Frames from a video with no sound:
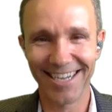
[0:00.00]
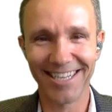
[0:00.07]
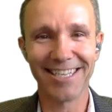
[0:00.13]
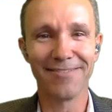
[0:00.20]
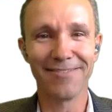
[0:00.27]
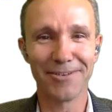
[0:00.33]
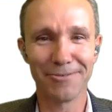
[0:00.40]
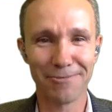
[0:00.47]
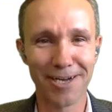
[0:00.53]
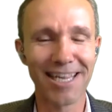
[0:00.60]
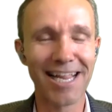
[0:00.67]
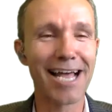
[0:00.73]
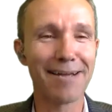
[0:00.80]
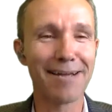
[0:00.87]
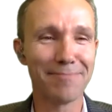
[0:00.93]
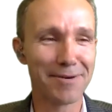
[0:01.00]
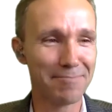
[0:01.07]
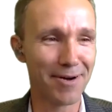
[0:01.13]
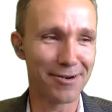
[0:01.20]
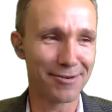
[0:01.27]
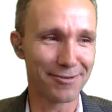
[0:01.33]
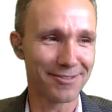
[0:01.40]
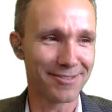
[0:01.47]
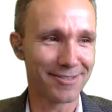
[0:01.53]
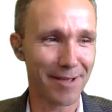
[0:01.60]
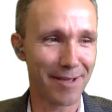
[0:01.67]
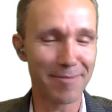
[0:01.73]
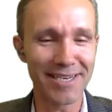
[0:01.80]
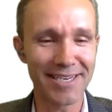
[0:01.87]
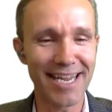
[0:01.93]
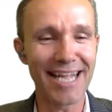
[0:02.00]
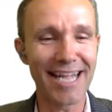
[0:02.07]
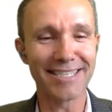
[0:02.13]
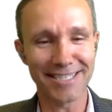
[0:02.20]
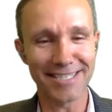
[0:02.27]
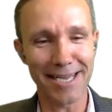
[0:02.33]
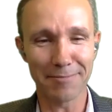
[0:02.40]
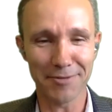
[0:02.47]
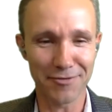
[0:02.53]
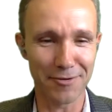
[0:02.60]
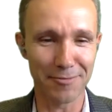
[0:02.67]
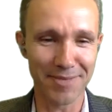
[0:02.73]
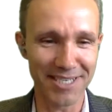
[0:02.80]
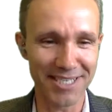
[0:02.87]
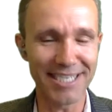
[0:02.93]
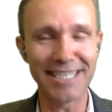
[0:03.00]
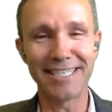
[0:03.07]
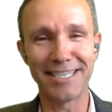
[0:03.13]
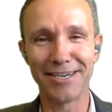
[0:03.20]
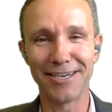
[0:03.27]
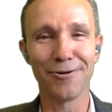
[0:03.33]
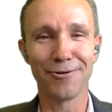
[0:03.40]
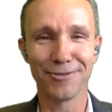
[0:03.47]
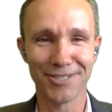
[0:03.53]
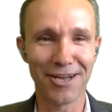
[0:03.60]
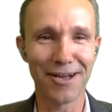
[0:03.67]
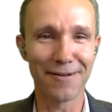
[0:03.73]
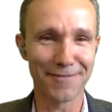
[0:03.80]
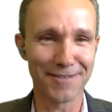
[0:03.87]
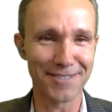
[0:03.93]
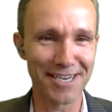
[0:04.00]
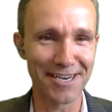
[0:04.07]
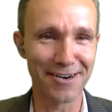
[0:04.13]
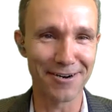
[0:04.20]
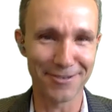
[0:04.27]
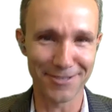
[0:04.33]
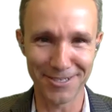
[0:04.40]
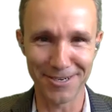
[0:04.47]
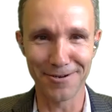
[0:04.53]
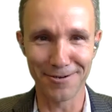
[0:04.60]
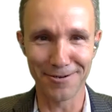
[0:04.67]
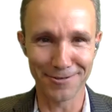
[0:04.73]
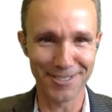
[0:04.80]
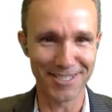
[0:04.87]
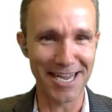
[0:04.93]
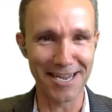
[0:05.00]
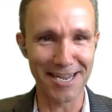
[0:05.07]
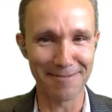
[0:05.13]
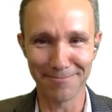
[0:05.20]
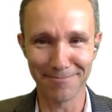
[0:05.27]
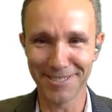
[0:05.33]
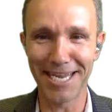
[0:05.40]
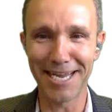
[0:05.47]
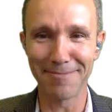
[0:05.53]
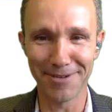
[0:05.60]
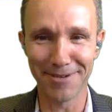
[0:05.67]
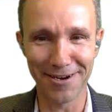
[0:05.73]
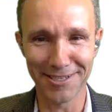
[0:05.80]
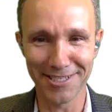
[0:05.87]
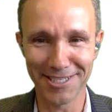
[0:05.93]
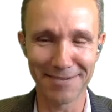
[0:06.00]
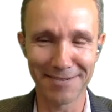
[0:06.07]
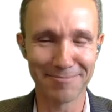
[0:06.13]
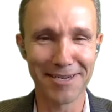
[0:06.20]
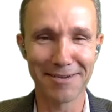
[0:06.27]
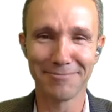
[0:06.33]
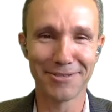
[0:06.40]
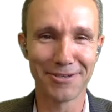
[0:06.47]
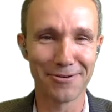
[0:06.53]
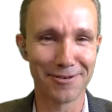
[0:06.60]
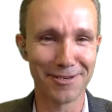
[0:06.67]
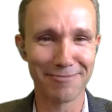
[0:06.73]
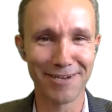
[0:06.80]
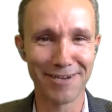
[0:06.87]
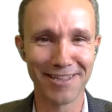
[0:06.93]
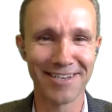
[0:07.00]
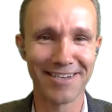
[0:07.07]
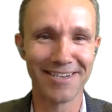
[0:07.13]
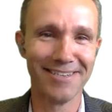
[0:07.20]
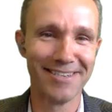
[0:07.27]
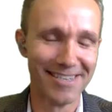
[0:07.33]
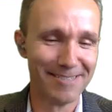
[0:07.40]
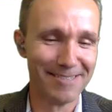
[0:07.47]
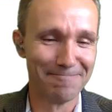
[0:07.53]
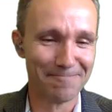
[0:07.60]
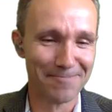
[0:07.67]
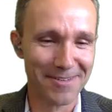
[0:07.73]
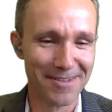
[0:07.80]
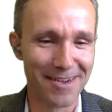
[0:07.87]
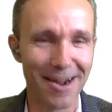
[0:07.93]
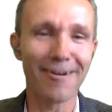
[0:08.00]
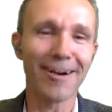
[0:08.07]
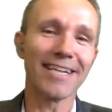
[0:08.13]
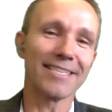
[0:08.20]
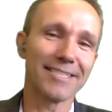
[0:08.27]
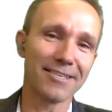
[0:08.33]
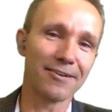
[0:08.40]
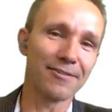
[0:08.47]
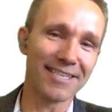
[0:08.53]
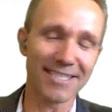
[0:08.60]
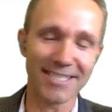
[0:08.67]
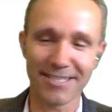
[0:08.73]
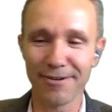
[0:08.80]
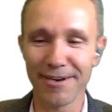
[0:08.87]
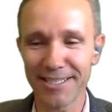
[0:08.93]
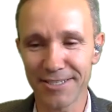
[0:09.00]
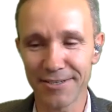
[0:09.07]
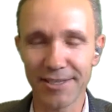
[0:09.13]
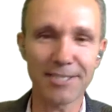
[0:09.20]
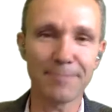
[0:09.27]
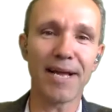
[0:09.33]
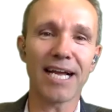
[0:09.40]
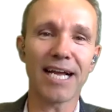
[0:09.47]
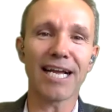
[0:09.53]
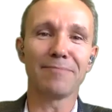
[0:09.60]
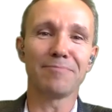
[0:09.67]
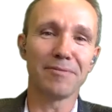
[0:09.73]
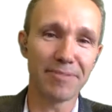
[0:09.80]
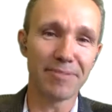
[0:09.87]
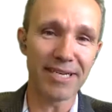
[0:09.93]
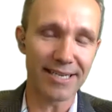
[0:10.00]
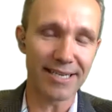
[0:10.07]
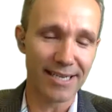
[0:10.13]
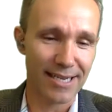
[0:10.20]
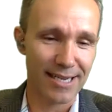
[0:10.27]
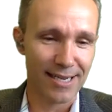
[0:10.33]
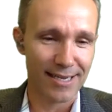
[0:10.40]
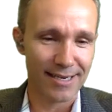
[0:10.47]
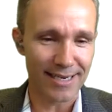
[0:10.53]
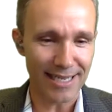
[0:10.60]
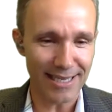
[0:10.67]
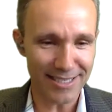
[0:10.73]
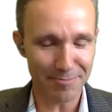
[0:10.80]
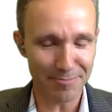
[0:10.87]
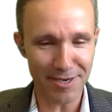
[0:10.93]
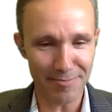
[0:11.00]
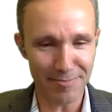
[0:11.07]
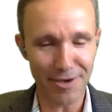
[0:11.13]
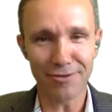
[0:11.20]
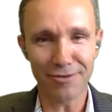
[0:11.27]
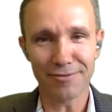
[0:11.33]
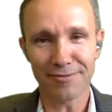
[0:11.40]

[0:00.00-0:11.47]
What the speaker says: I love it. Well, I'm about maybe 10 steps from the CTO's office here. So same concept. I'm totally with you. Yeah. All right. So this is great. So let's back up a bit. Tell us a bit